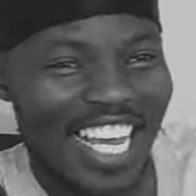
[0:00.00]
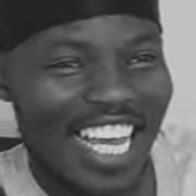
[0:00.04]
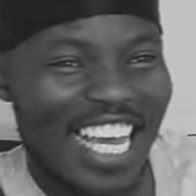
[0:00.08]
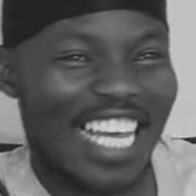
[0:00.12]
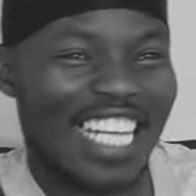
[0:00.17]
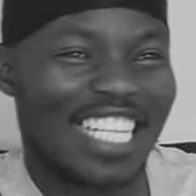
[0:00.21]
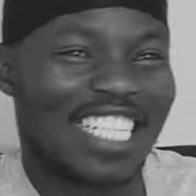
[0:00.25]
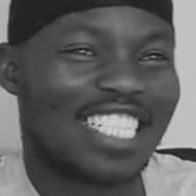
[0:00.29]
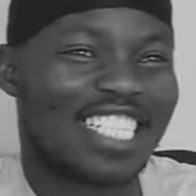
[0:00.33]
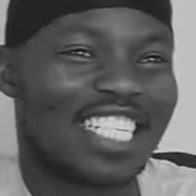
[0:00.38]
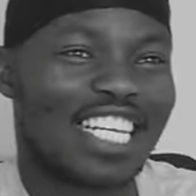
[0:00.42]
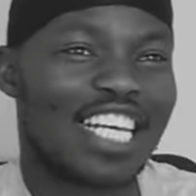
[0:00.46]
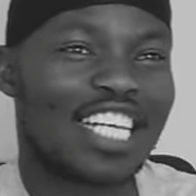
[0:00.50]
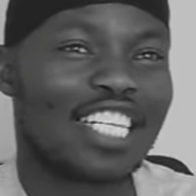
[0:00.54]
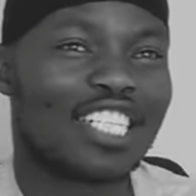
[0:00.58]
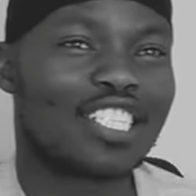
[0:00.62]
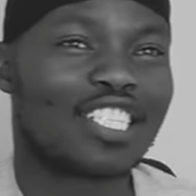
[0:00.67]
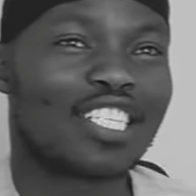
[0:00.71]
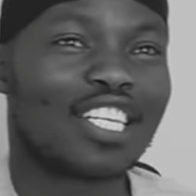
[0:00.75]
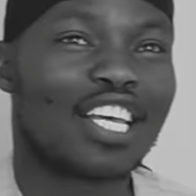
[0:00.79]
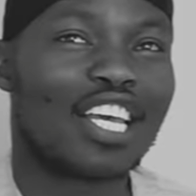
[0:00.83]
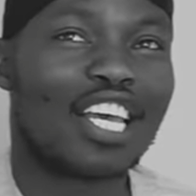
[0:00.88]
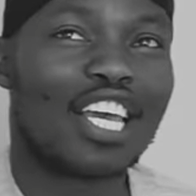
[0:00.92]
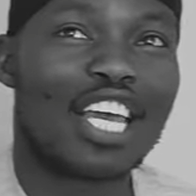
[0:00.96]
it's
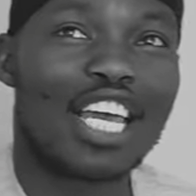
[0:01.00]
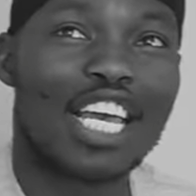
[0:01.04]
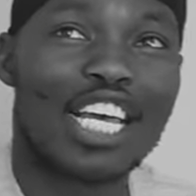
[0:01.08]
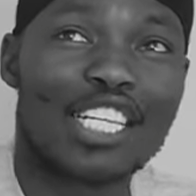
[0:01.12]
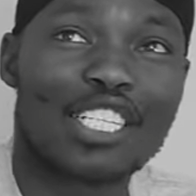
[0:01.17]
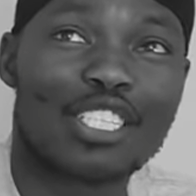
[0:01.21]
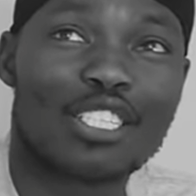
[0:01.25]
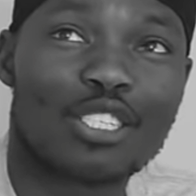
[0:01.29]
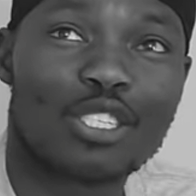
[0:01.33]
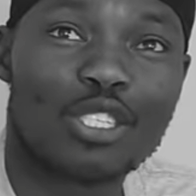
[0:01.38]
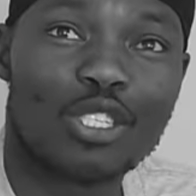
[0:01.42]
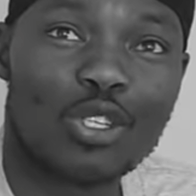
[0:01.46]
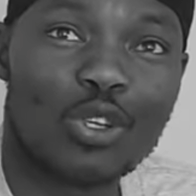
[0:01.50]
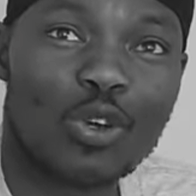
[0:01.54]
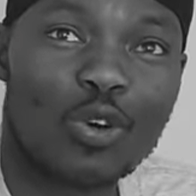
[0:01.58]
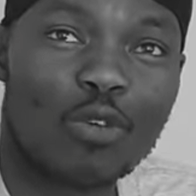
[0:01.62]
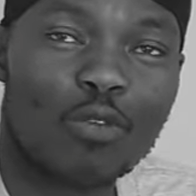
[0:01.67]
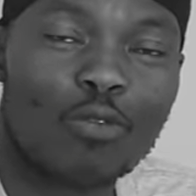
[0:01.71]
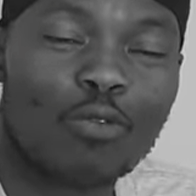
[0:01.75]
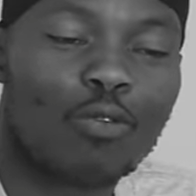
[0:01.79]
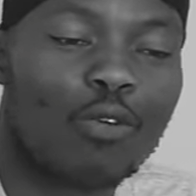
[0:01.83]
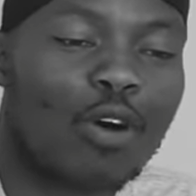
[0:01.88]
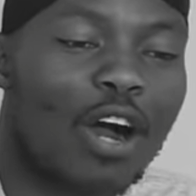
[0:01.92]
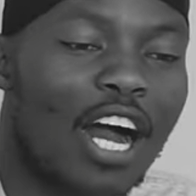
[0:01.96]
it's it's you know
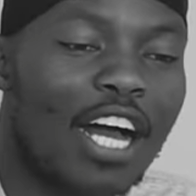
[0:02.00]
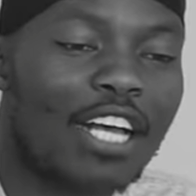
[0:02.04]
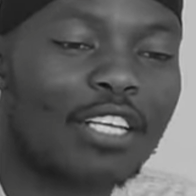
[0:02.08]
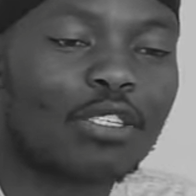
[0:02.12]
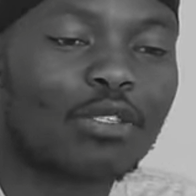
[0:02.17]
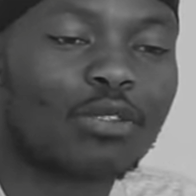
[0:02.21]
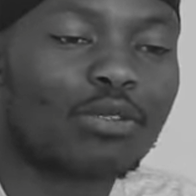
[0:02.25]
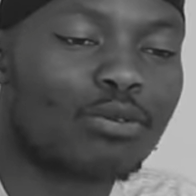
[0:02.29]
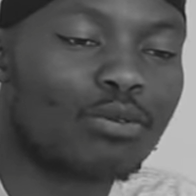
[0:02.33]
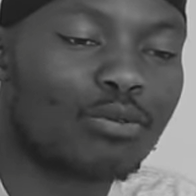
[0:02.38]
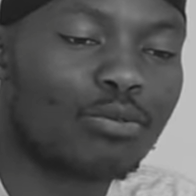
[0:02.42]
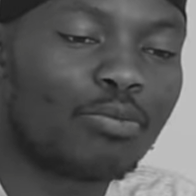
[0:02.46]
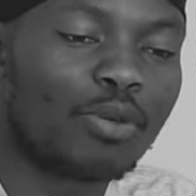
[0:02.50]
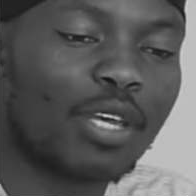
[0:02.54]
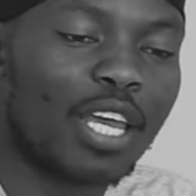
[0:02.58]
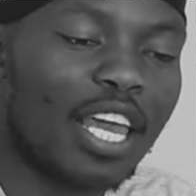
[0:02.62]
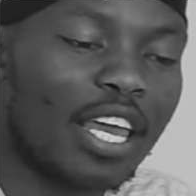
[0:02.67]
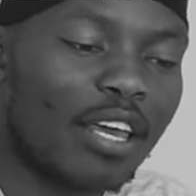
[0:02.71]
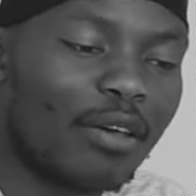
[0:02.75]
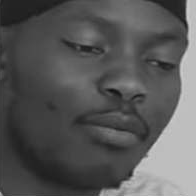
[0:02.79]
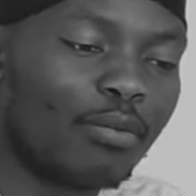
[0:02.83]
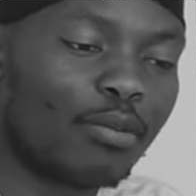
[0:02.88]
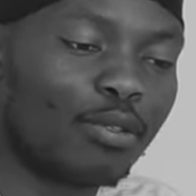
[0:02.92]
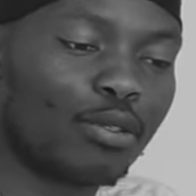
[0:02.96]
for us to be
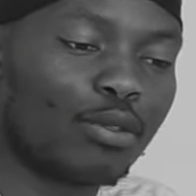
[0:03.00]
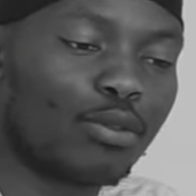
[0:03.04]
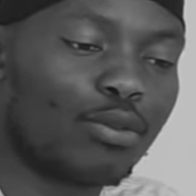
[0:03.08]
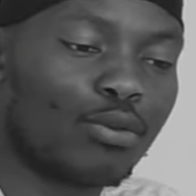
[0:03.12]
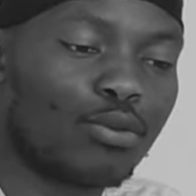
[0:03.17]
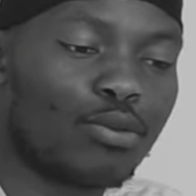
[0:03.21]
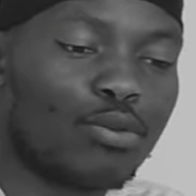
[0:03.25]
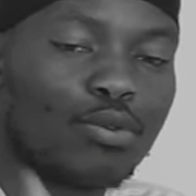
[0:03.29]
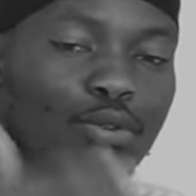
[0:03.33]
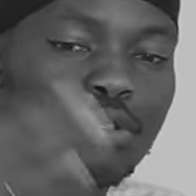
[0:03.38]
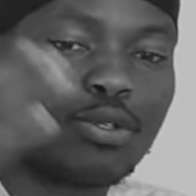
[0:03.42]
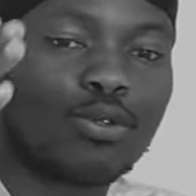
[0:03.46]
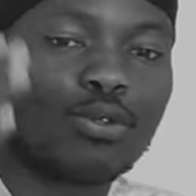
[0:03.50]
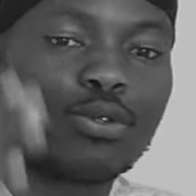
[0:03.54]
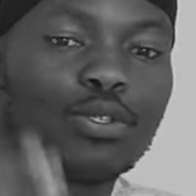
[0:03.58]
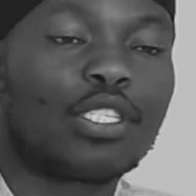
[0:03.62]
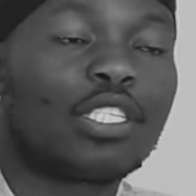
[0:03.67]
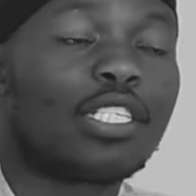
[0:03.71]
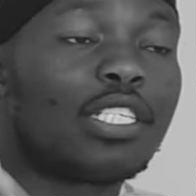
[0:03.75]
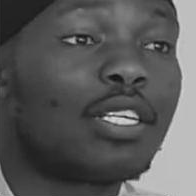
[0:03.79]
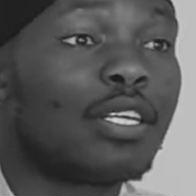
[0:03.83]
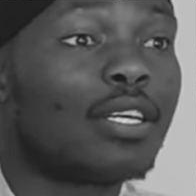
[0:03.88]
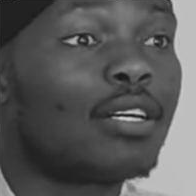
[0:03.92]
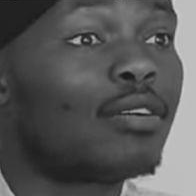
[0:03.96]
able to to
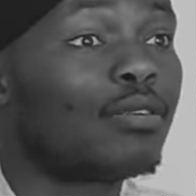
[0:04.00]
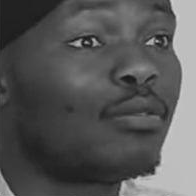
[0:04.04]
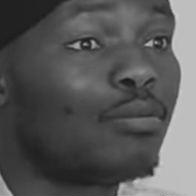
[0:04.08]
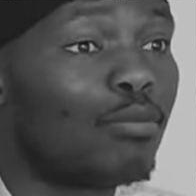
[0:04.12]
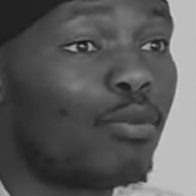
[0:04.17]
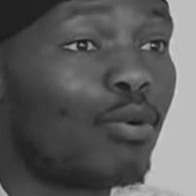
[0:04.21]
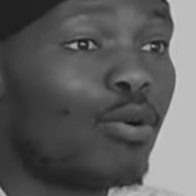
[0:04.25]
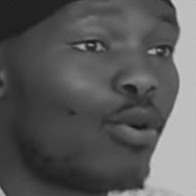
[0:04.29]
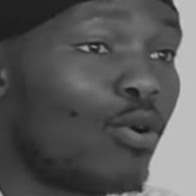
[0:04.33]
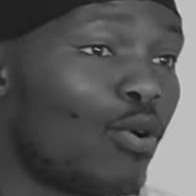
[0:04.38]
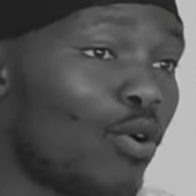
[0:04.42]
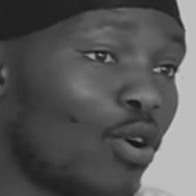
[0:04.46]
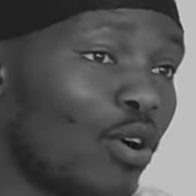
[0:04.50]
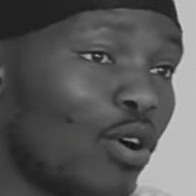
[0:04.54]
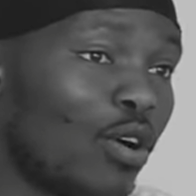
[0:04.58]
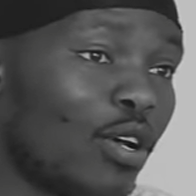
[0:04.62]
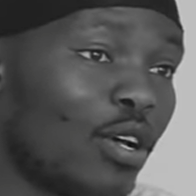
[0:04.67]
sell more.